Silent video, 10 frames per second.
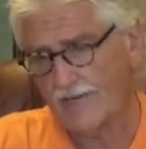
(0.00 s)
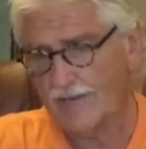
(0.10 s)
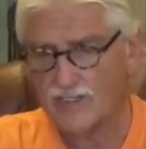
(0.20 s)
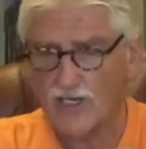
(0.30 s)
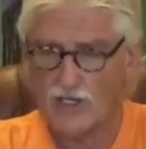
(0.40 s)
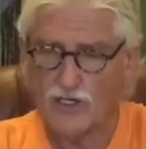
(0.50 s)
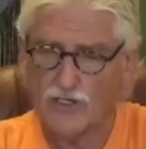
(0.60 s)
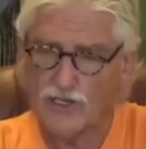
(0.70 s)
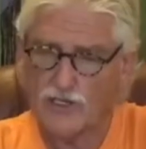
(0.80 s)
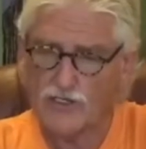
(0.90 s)
This
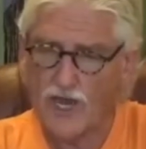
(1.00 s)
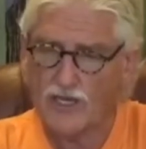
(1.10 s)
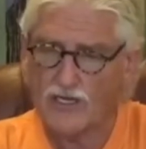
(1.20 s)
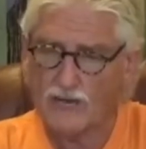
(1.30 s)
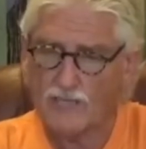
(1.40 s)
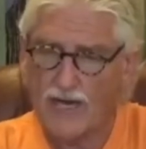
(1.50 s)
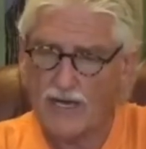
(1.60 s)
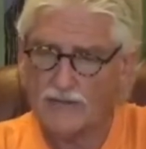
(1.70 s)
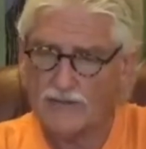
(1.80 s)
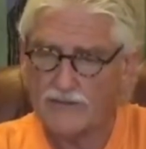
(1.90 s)
lacuna you're talking
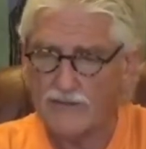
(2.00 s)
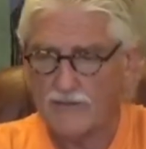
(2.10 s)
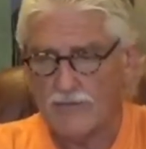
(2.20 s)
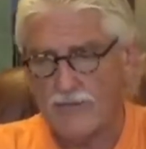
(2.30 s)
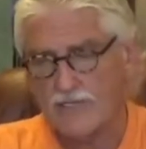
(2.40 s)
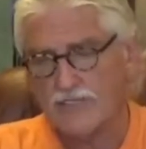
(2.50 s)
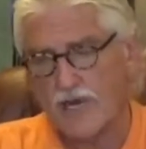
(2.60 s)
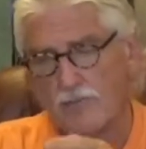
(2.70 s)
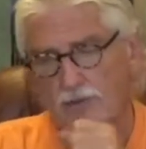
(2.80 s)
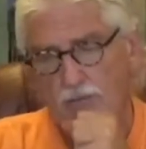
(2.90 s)
about, this is
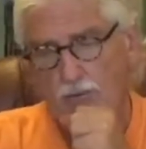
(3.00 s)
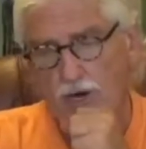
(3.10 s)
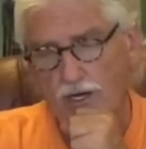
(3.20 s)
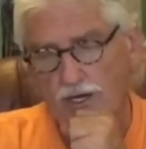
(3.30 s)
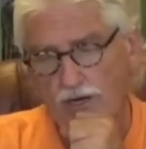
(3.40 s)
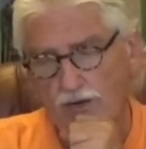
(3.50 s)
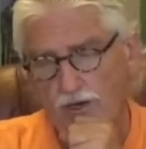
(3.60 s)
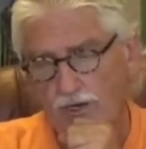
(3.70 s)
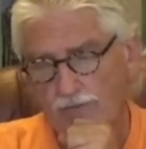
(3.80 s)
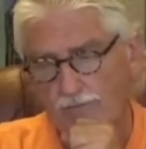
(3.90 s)
up in the brain
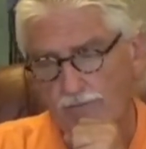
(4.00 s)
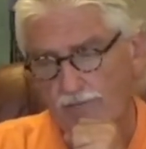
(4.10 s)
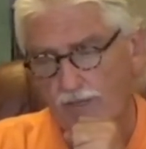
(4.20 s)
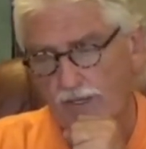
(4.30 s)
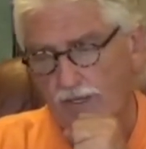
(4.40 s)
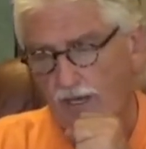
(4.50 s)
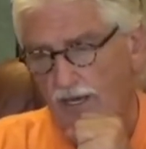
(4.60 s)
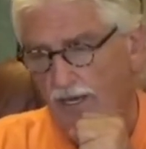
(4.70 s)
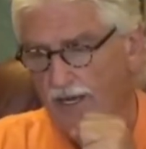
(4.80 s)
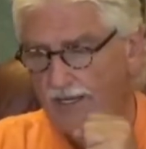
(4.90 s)
area.
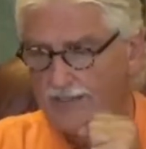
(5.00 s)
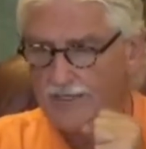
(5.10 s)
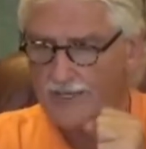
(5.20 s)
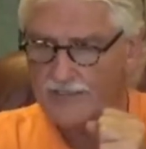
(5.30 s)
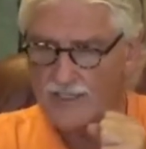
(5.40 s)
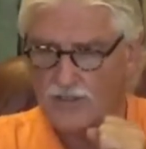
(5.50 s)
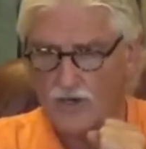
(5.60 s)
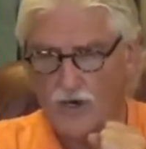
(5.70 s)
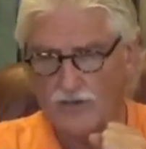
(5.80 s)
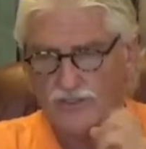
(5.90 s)
It does
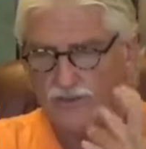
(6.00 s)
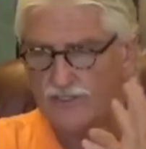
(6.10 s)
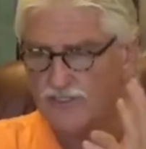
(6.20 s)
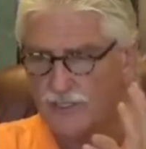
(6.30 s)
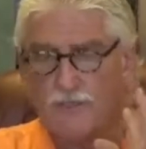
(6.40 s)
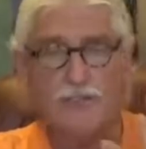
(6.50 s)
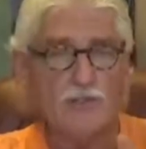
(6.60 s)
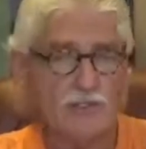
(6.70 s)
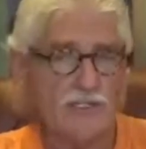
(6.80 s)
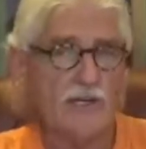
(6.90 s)
encroach. There is some
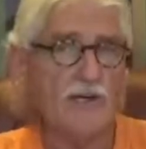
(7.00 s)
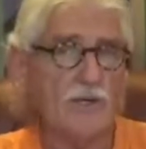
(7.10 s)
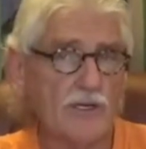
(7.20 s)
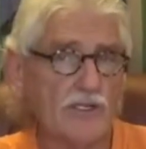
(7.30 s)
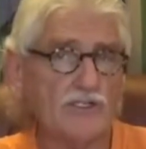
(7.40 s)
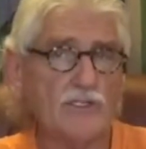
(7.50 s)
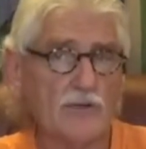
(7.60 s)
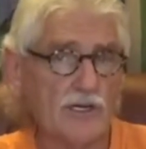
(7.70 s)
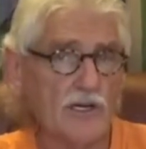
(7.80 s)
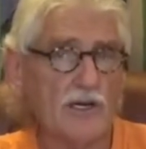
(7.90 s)
pituitary weakness
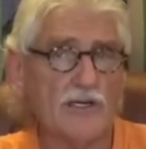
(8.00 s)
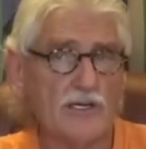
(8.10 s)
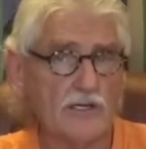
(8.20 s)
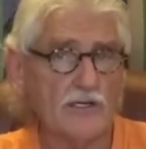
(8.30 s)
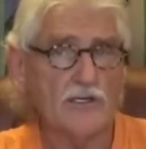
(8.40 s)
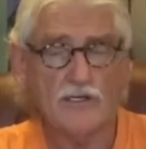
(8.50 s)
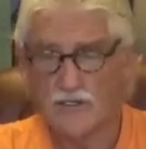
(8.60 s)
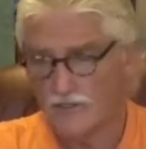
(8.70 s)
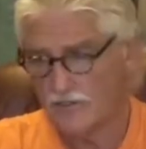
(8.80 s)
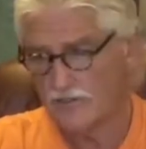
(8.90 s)
going on here.
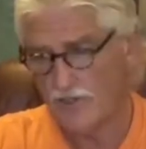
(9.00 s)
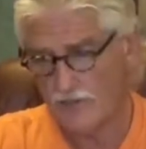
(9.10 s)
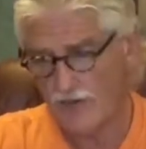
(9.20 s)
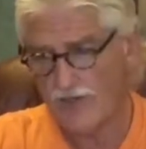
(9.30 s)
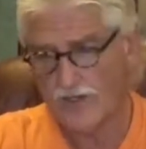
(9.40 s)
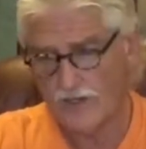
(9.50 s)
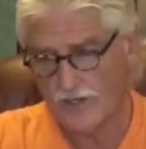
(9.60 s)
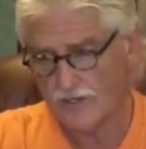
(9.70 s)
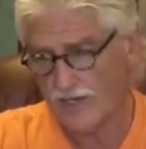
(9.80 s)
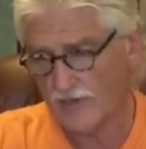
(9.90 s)
So I think you
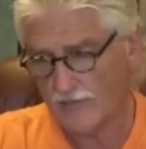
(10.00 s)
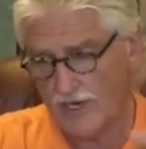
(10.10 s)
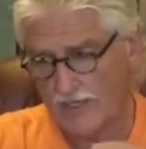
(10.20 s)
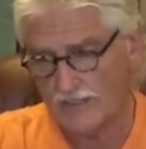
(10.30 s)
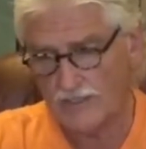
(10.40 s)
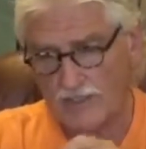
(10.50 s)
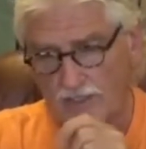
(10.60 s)
hit that right.